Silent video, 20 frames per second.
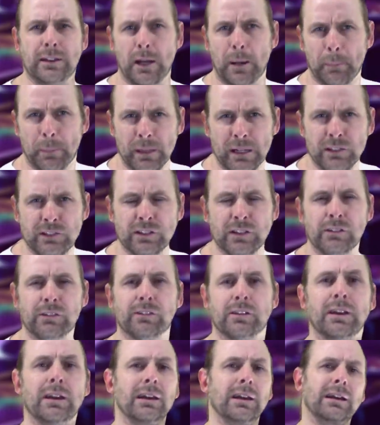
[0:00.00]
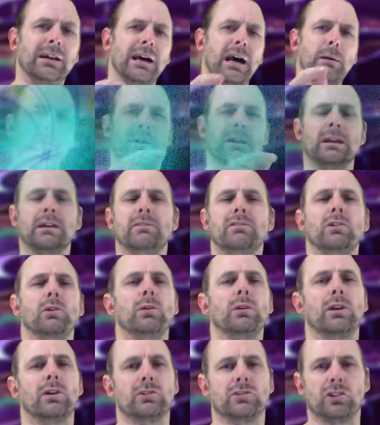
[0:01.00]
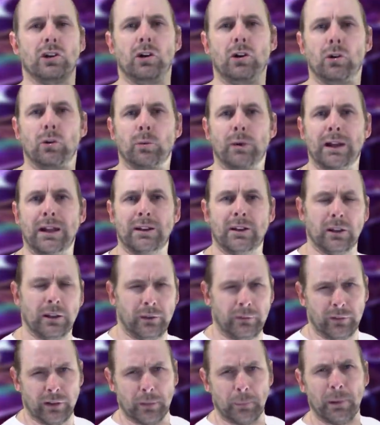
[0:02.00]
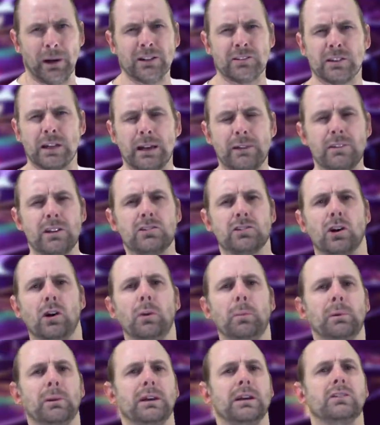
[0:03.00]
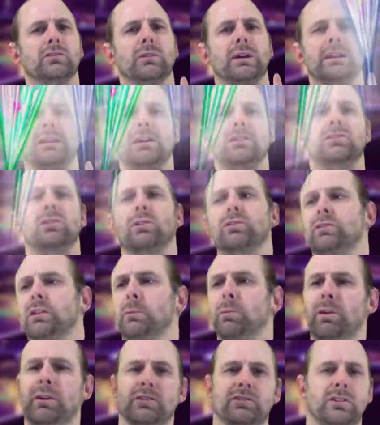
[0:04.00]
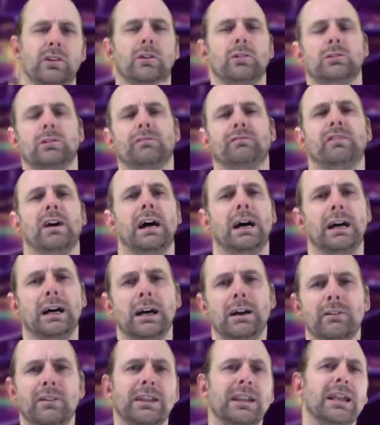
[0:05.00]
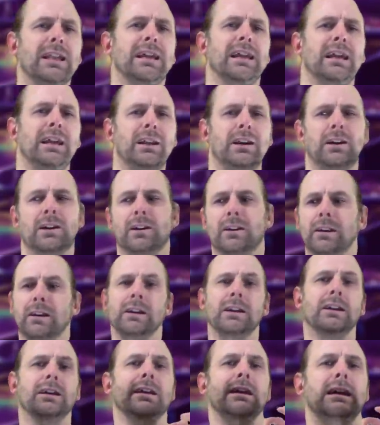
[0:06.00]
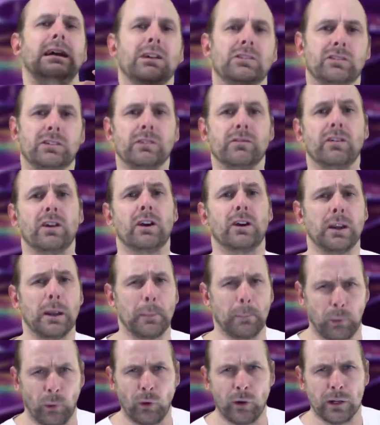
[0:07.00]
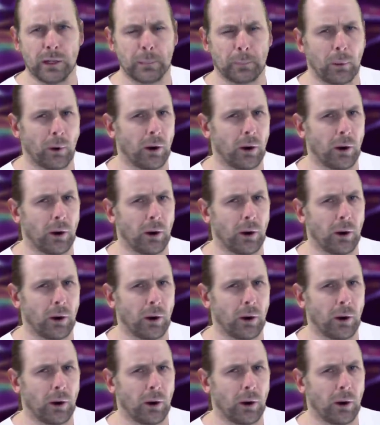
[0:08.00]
there, Peaches, I'm going to give you a little joke. When I deliver the punchline of the joke, please rate that joke somewhere zero to five. And then here is the very important